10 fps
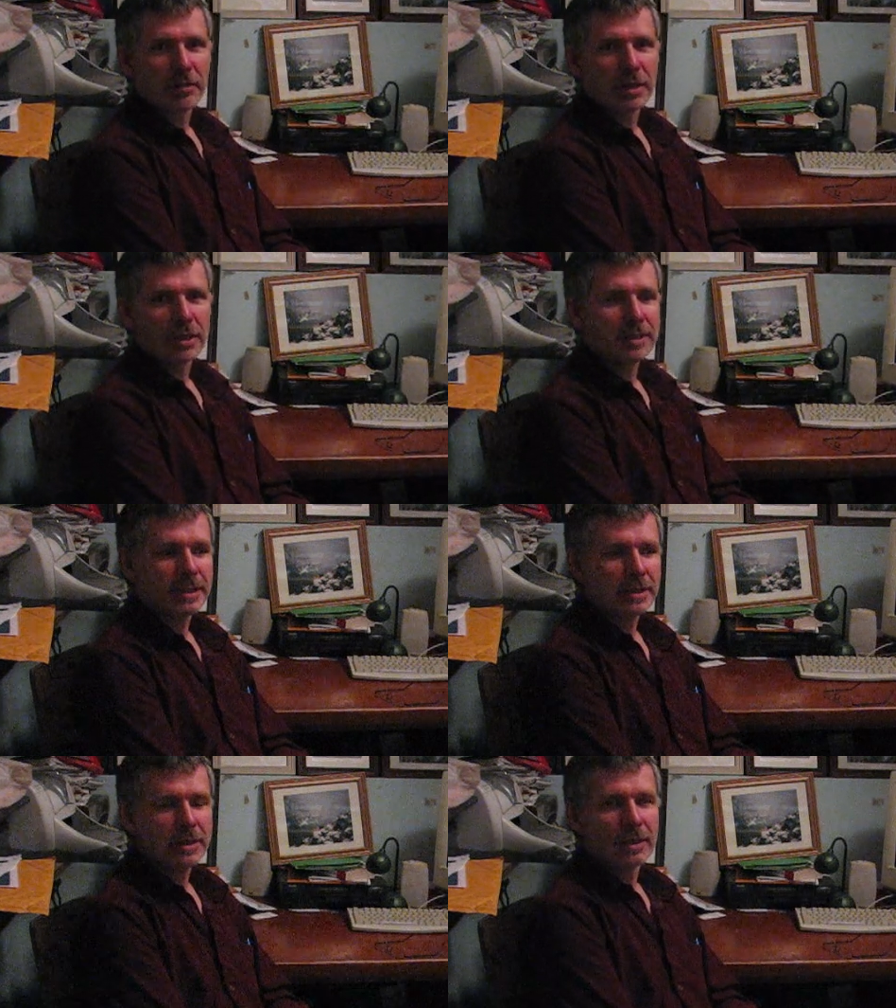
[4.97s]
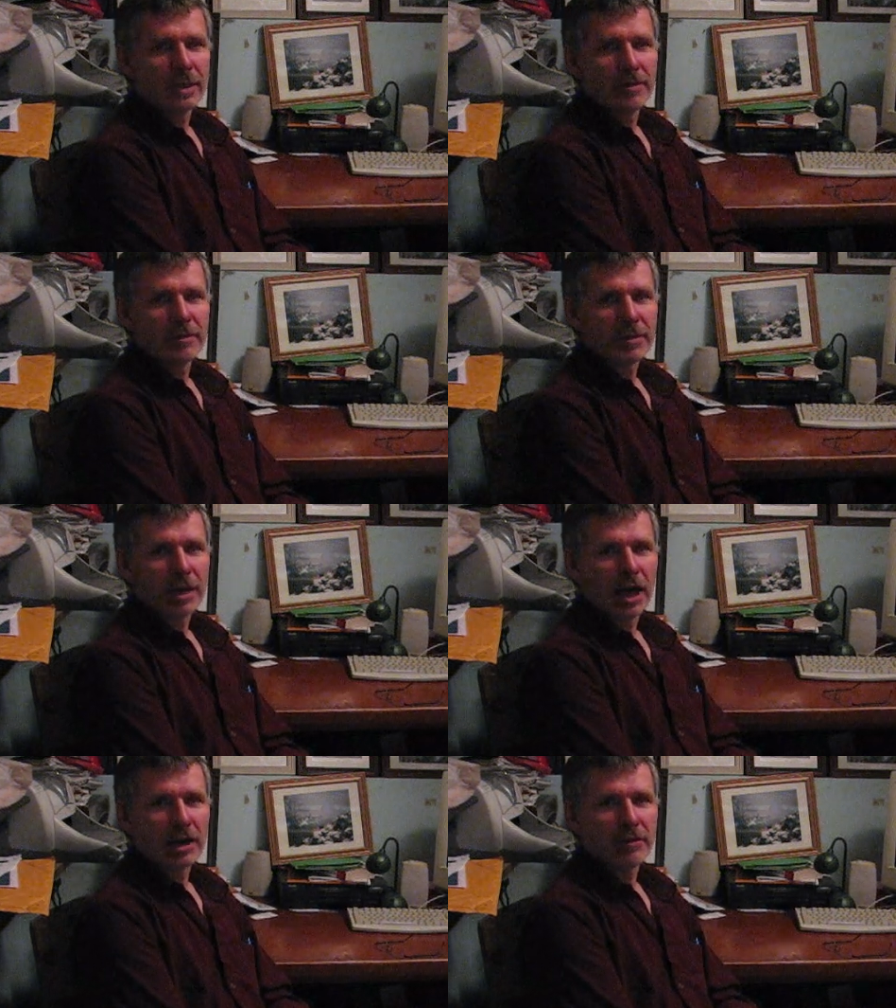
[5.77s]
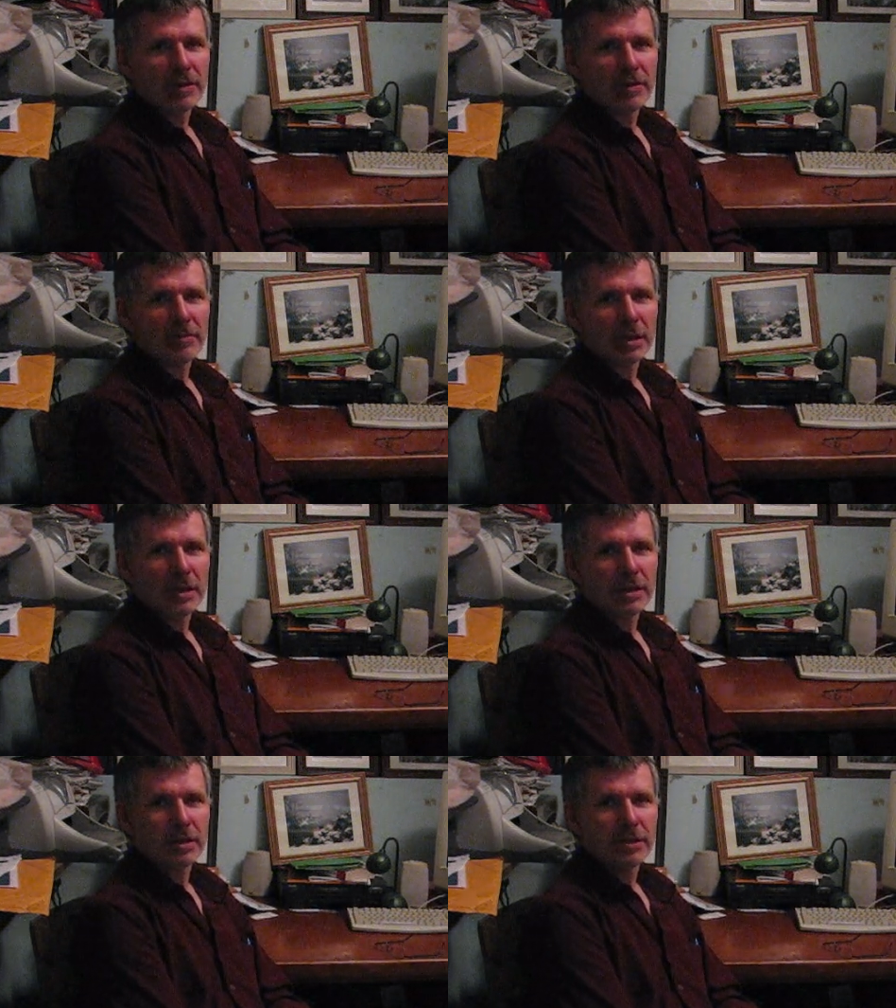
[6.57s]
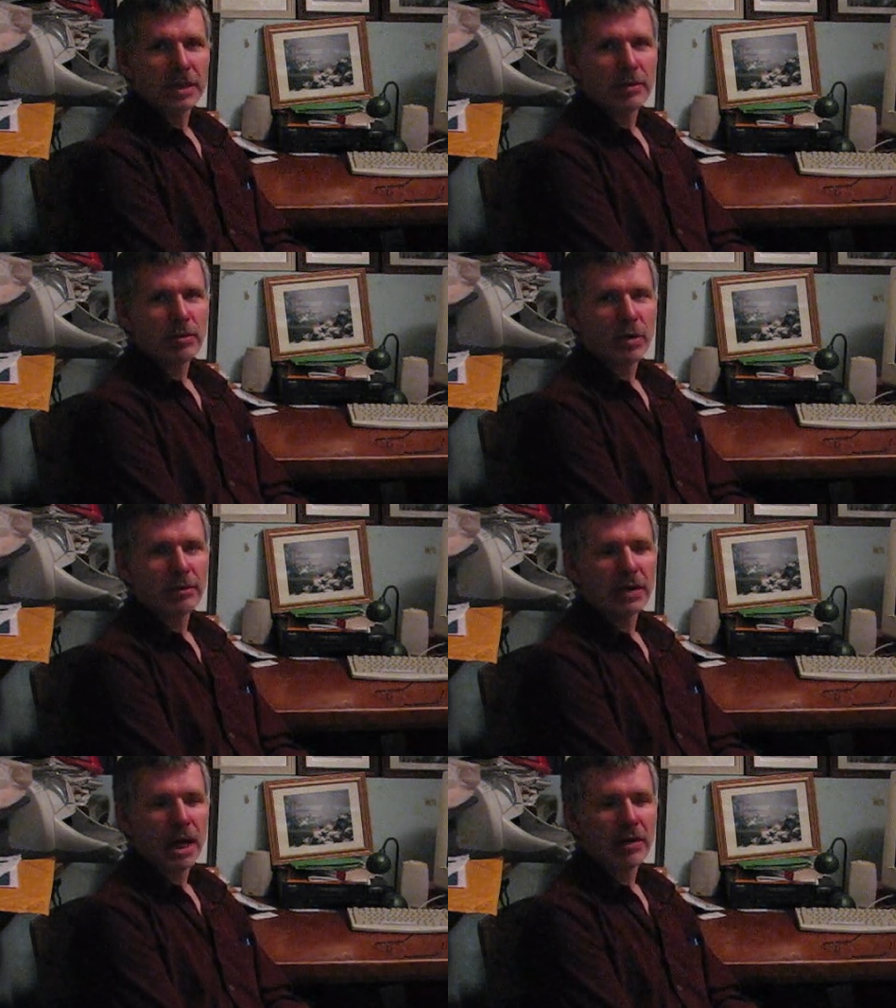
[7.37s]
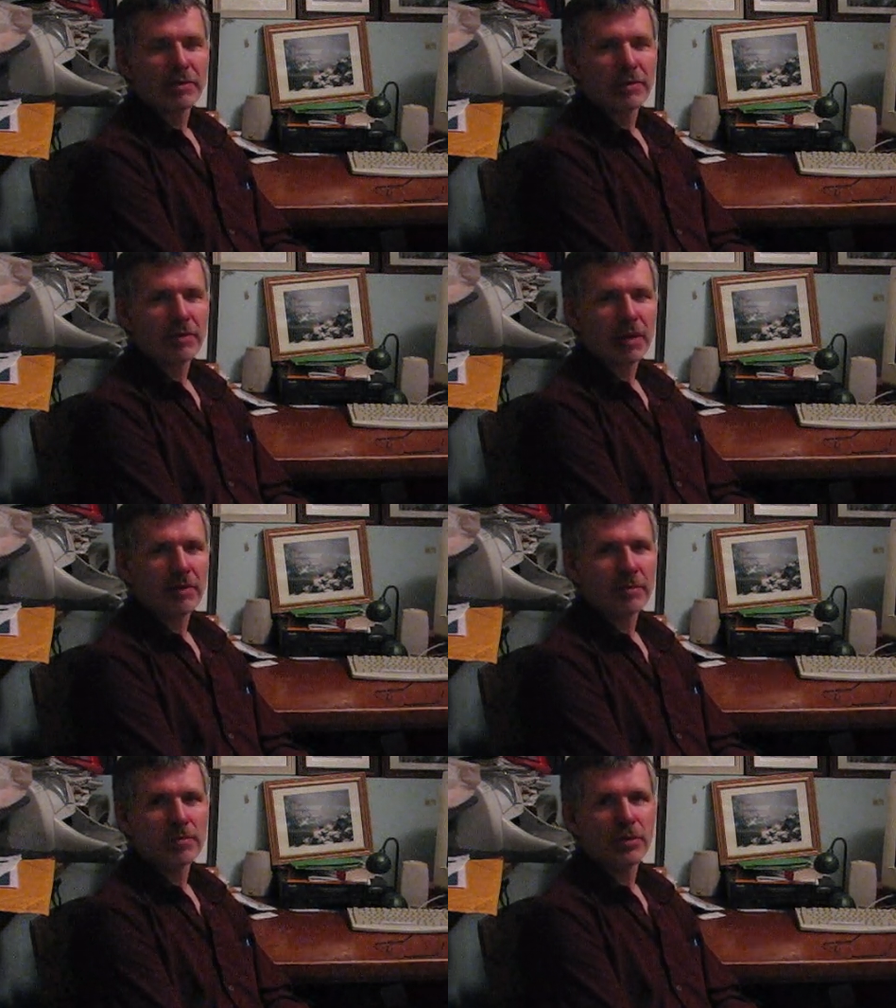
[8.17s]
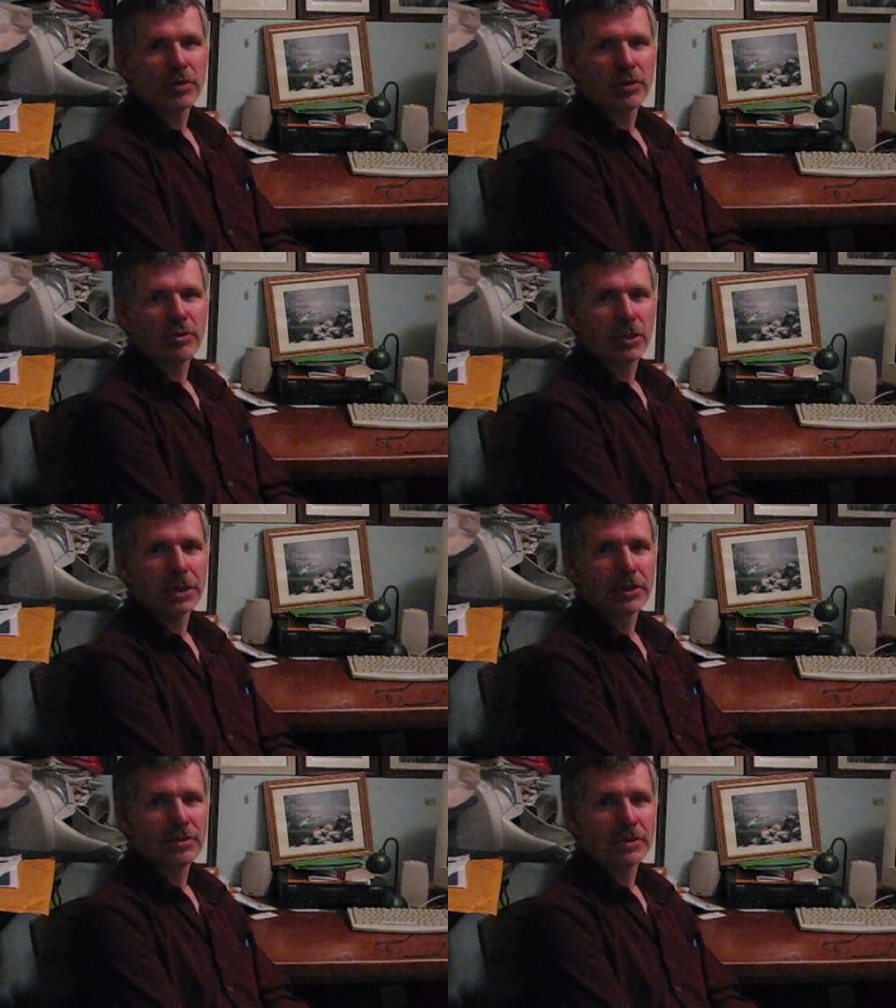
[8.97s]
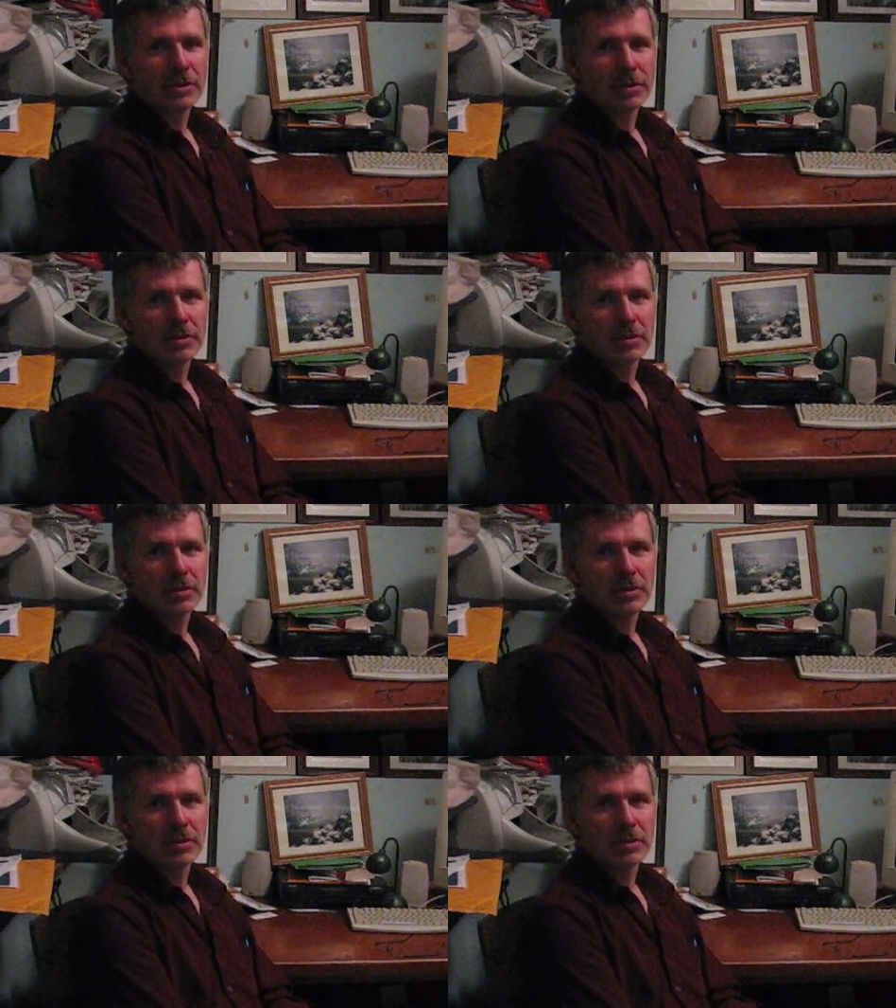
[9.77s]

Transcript: I'm a photographer. I've been a semi-pro photographer for more than 20 years.